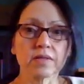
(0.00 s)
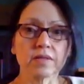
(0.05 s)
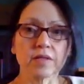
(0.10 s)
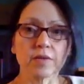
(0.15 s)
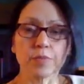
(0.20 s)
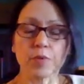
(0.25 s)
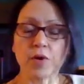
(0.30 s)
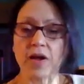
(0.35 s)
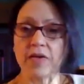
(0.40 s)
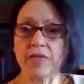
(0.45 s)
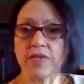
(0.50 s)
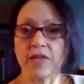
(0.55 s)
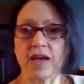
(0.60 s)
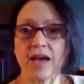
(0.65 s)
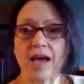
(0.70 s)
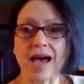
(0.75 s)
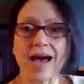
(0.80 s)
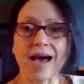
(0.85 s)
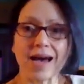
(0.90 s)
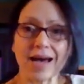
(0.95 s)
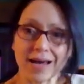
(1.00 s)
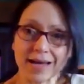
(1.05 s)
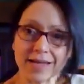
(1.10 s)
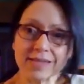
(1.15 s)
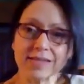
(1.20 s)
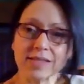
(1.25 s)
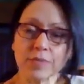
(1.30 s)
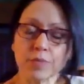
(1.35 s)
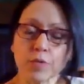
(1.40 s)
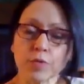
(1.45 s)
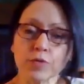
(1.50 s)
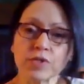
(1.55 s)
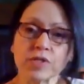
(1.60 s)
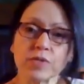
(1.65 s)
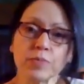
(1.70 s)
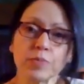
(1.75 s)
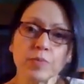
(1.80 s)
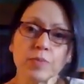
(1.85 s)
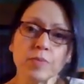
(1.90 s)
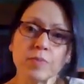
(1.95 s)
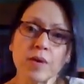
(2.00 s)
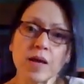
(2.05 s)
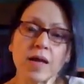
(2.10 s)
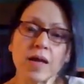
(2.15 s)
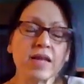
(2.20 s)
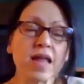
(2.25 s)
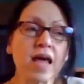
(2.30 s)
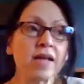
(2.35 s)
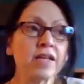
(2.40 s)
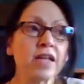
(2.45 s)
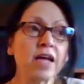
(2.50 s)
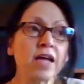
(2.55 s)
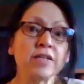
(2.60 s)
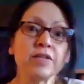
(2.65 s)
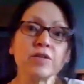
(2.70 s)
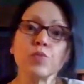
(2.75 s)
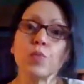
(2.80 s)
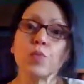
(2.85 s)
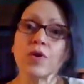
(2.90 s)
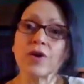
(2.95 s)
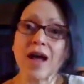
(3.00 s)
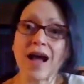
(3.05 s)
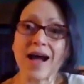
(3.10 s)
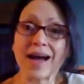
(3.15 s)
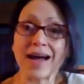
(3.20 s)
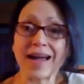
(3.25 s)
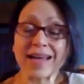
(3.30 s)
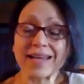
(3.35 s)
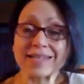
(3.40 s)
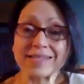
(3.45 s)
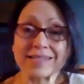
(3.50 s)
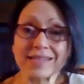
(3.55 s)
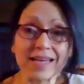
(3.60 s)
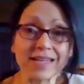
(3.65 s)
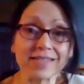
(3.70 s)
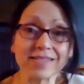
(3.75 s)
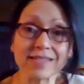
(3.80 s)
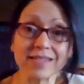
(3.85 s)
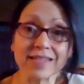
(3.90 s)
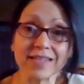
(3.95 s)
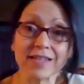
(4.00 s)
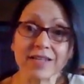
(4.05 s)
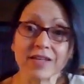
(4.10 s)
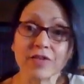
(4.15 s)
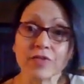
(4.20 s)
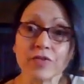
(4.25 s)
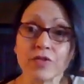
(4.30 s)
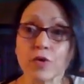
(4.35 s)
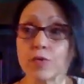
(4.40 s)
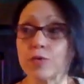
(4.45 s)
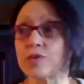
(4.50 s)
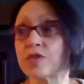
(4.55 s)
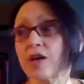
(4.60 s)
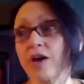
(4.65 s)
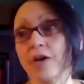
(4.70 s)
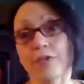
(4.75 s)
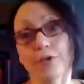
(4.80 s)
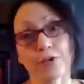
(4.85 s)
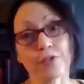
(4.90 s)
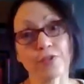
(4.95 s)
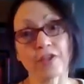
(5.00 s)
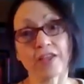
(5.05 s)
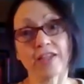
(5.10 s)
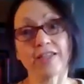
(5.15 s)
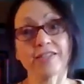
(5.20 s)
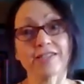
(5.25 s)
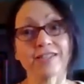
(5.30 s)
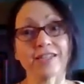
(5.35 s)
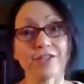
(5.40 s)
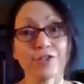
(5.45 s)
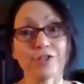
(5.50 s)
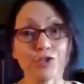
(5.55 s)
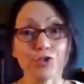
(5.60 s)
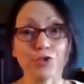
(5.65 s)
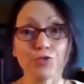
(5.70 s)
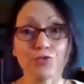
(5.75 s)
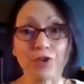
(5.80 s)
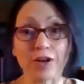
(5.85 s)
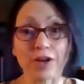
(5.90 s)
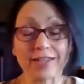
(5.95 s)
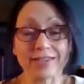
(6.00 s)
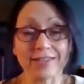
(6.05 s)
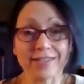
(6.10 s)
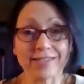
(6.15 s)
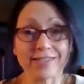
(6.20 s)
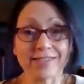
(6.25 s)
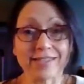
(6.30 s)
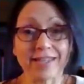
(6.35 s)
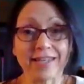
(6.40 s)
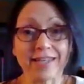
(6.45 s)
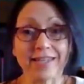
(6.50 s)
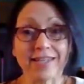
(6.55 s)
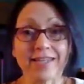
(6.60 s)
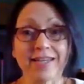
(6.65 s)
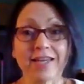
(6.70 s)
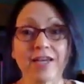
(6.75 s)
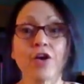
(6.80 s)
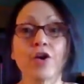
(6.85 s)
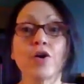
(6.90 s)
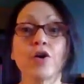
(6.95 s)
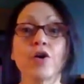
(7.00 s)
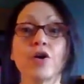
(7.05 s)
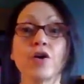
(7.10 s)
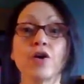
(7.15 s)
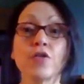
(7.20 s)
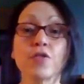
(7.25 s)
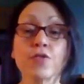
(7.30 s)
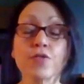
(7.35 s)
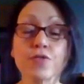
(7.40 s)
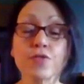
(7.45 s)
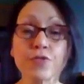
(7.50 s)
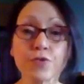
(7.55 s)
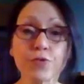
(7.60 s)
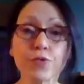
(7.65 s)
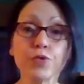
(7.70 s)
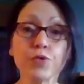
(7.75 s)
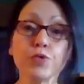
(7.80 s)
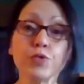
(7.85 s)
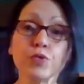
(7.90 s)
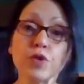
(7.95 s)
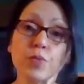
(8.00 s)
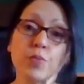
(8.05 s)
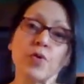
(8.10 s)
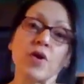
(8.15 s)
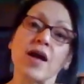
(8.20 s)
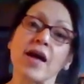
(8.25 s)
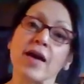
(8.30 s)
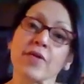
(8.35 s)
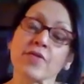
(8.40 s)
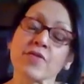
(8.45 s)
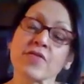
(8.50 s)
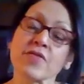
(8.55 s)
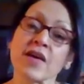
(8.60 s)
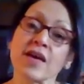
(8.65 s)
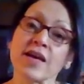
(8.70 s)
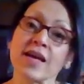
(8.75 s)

The breath as the most, and we're accessing those other things, as you rightly say, through the breath.